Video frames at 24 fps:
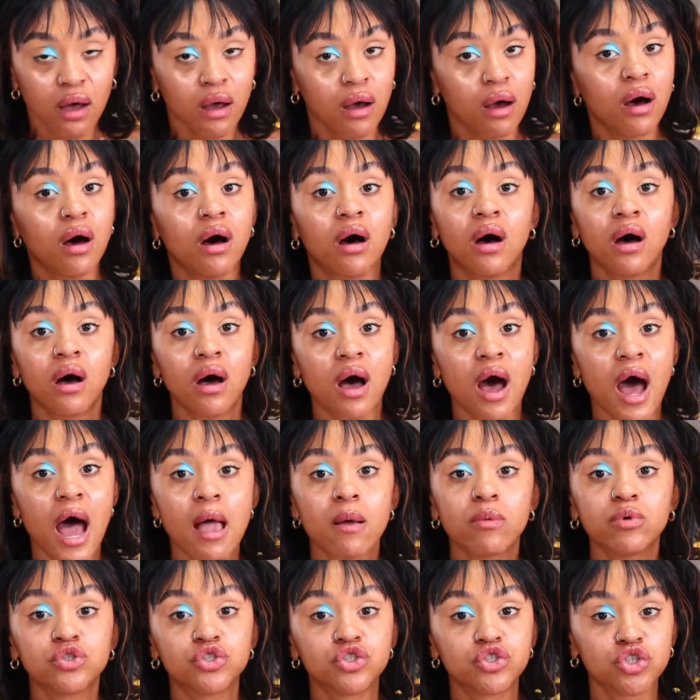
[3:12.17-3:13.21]

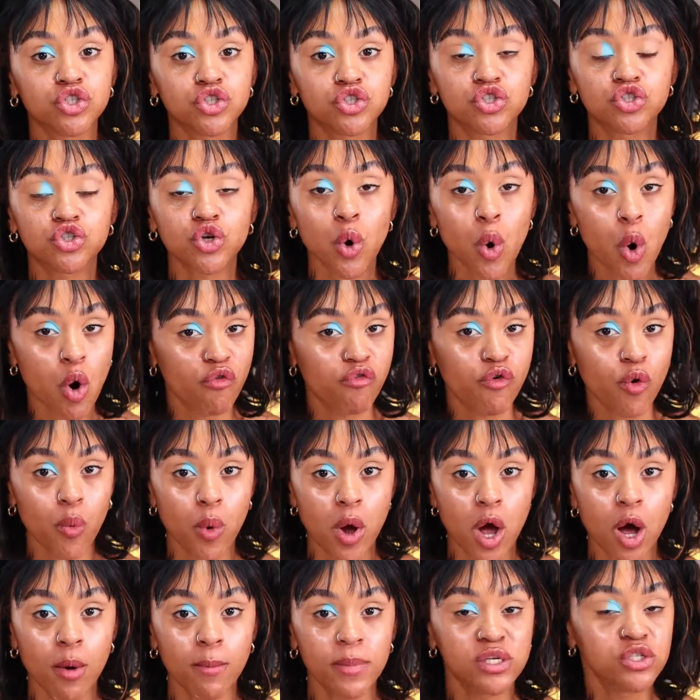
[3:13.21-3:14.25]
I was just so
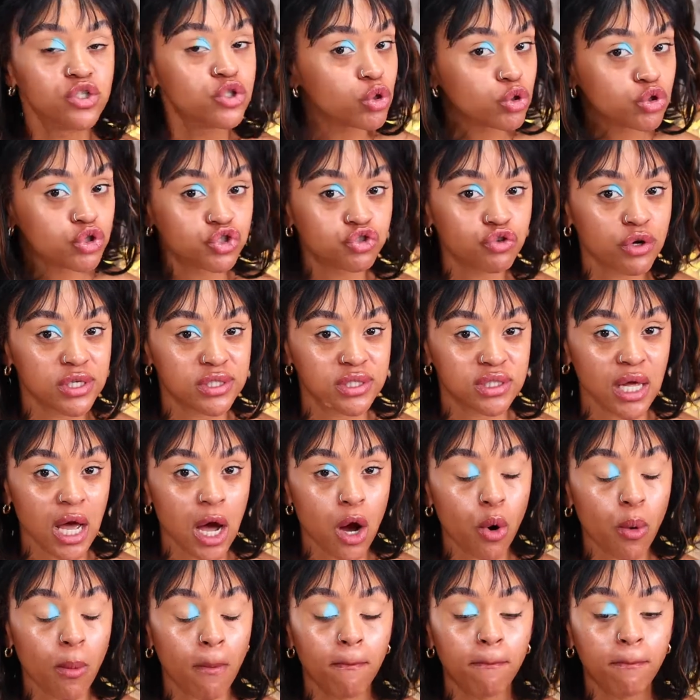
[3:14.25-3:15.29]
overwhelmed and so stressed
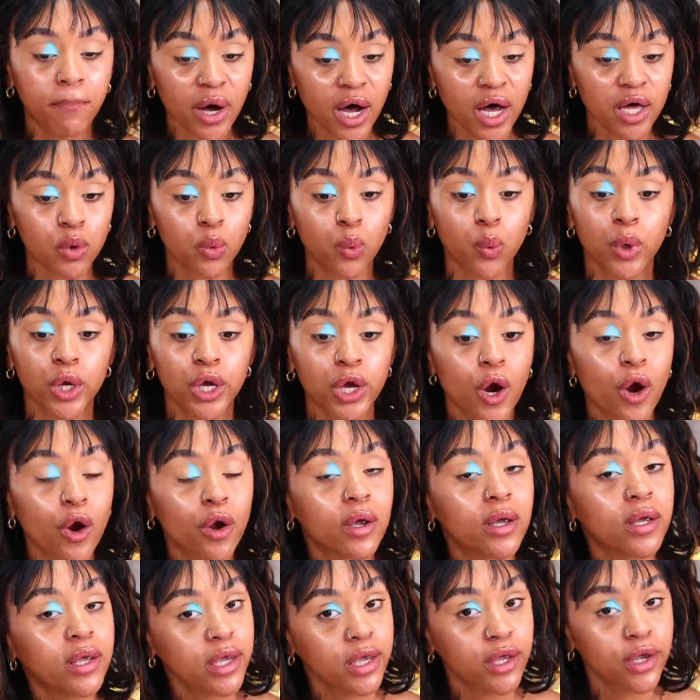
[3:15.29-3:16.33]
out, but we are
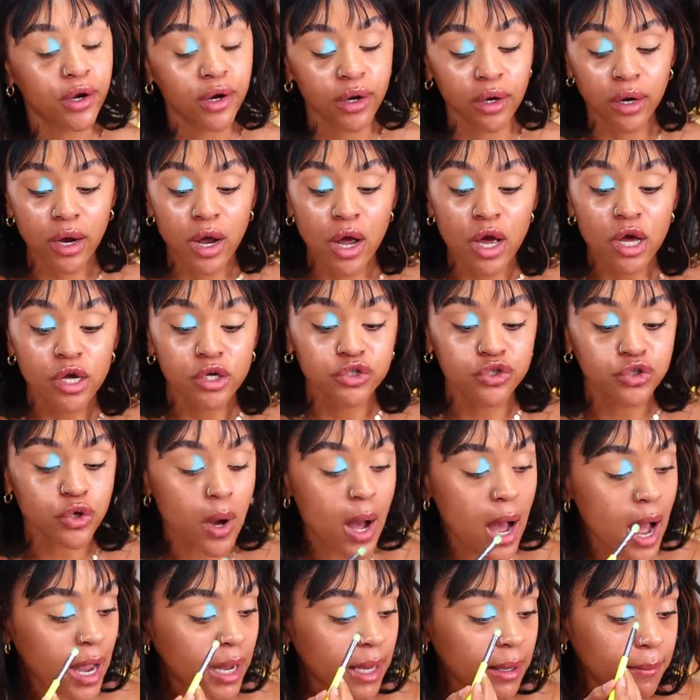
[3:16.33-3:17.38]
here. So
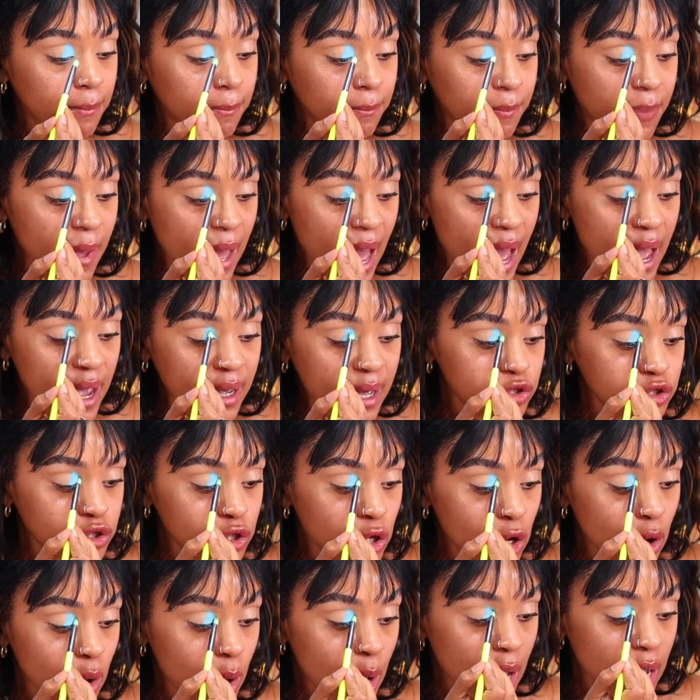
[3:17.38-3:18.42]
I am back.
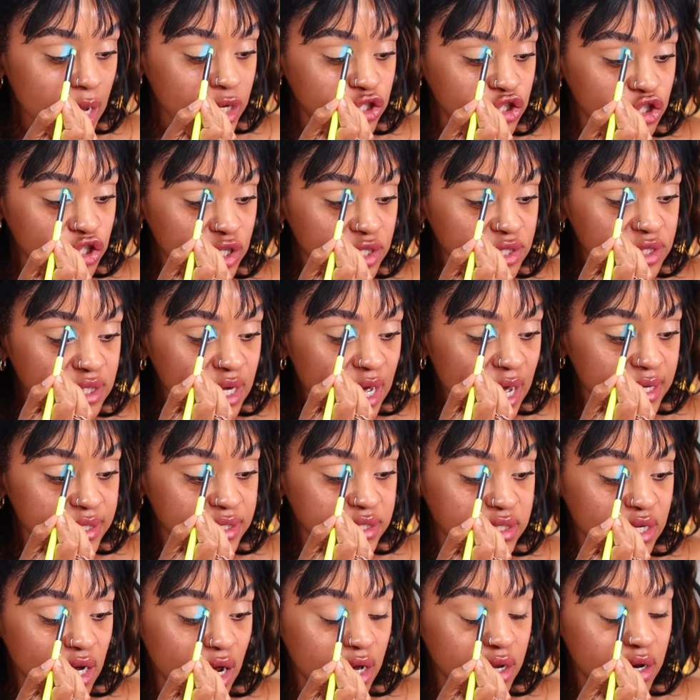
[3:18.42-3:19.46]
So I just
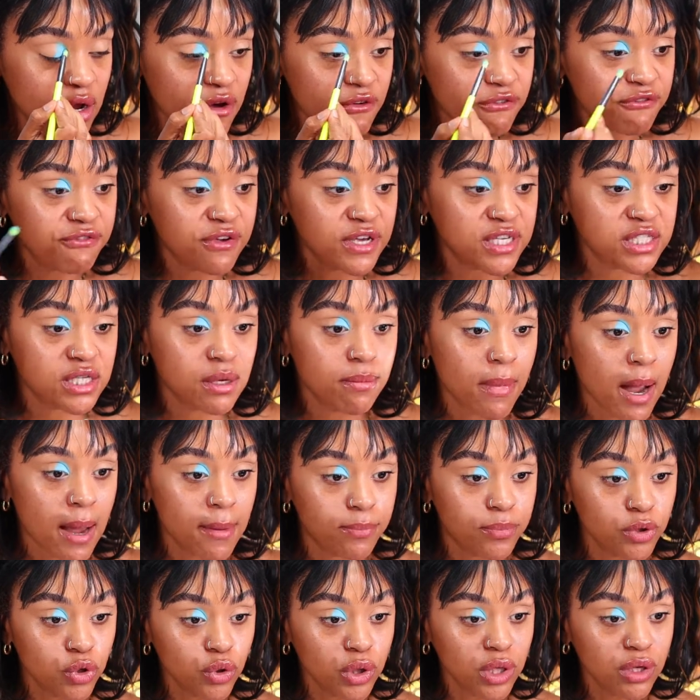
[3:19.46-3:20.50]
got done fixing my
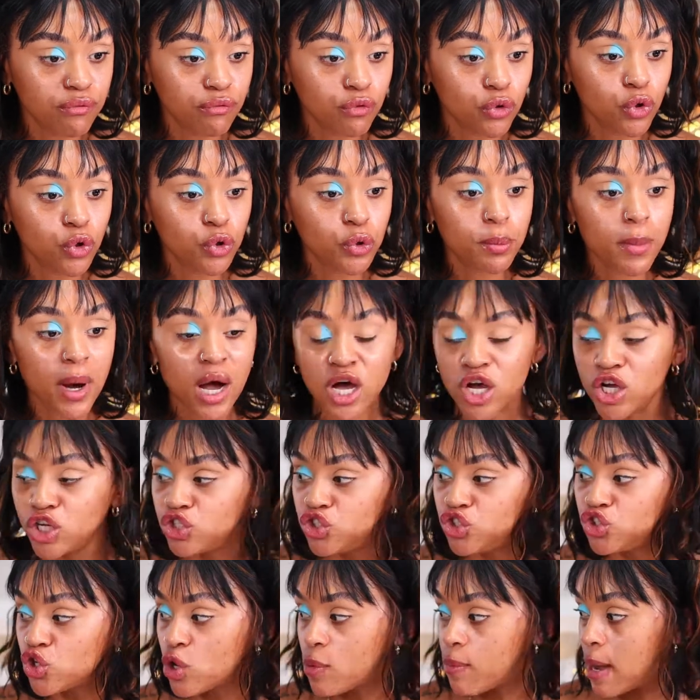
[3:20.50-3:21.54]
beauty room.
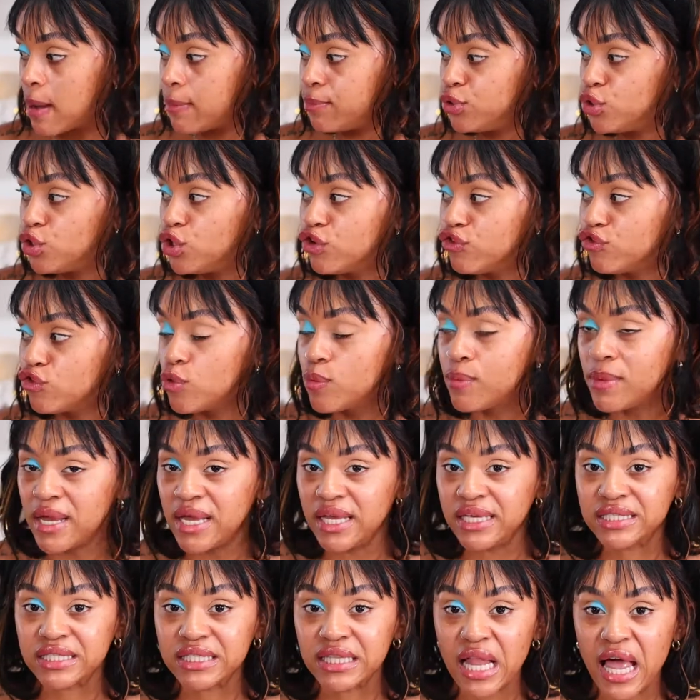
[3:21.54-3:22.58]
So my beauty room
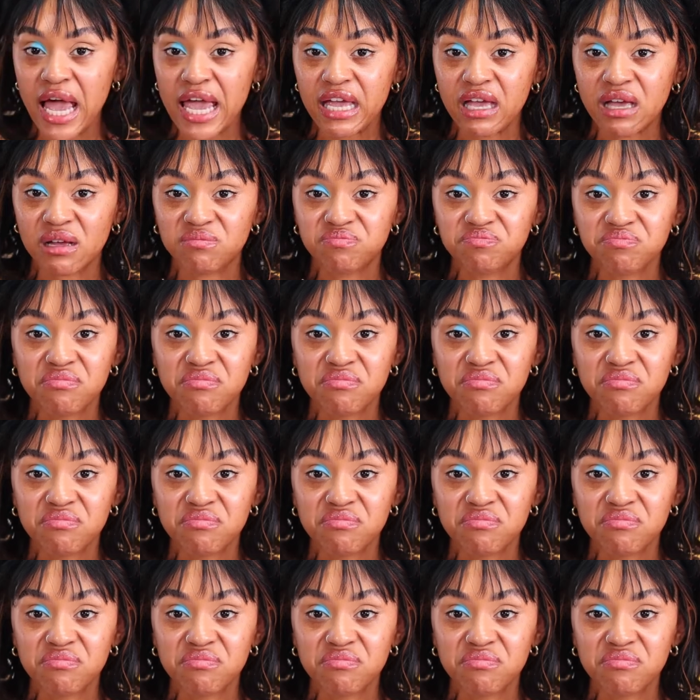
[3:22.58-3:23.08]
is like